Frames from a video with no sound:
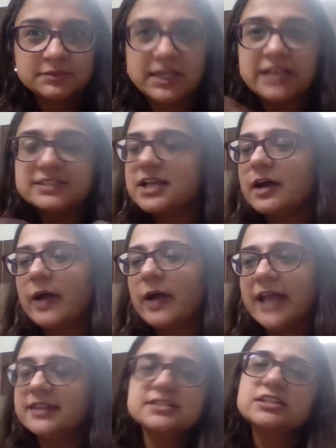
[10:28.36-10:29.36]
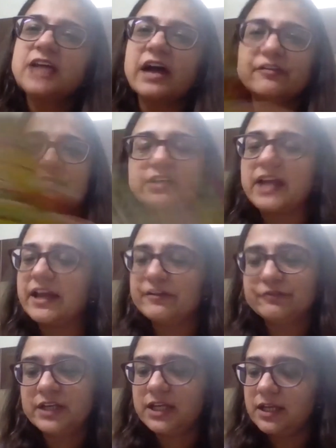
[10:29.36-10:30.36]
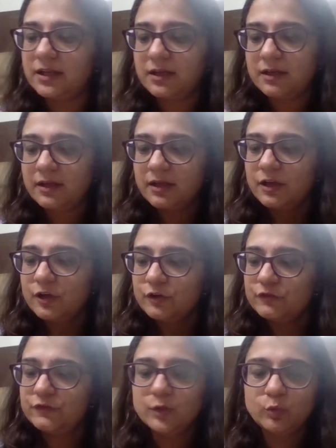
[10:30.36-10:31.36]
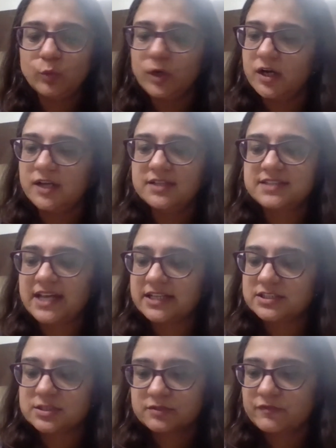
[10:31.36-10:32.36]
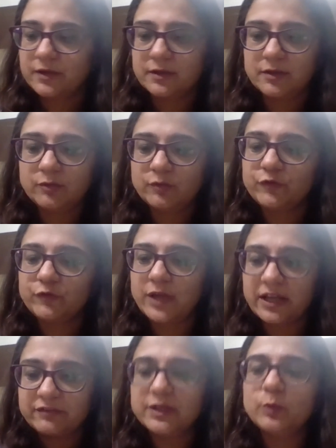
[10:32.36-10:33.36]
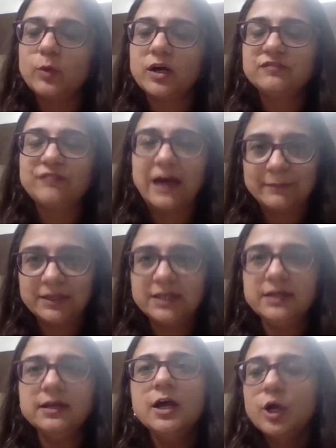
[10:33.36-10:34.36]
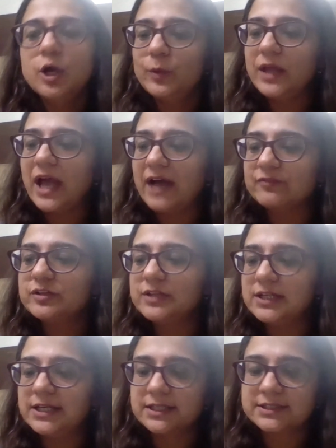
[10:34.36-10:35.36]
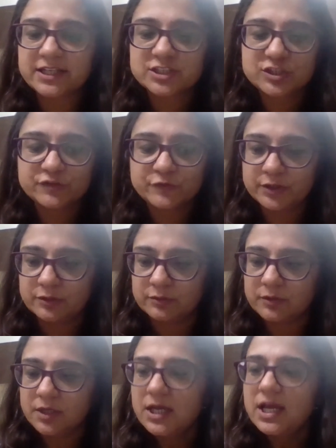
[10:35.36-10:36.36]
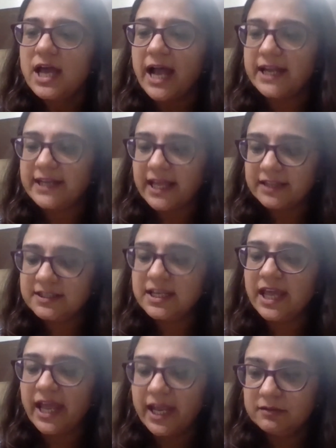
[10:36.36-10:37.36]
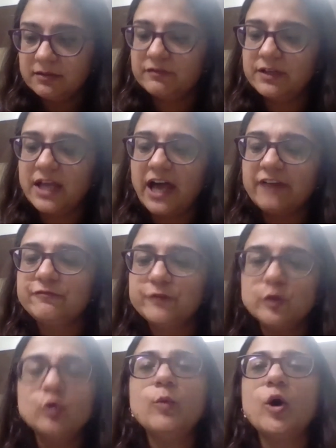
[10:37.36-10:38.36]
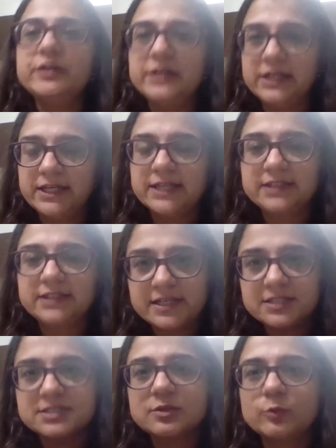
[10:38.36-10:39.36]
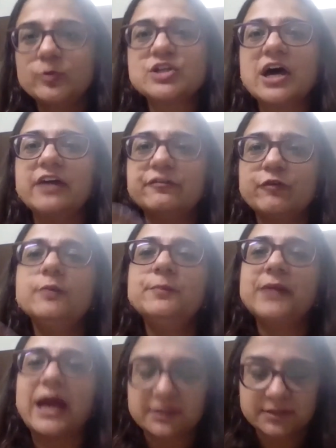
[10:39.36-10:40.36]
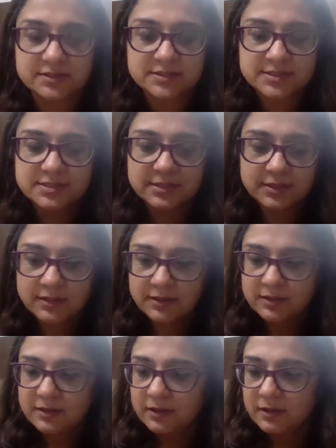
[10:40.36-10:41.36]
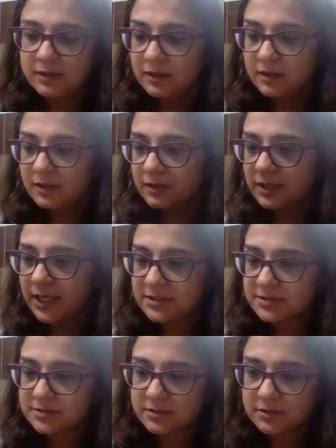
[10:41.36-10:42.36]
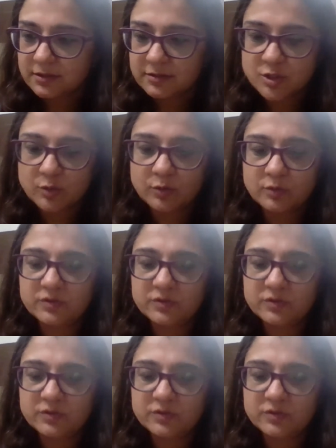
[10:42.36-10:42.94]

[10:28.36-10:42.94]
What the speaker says: That's how, and this is after every few words that, for every word family, we have the reading text for you. And at the end, we have few more reading texts, which are for practice, right? So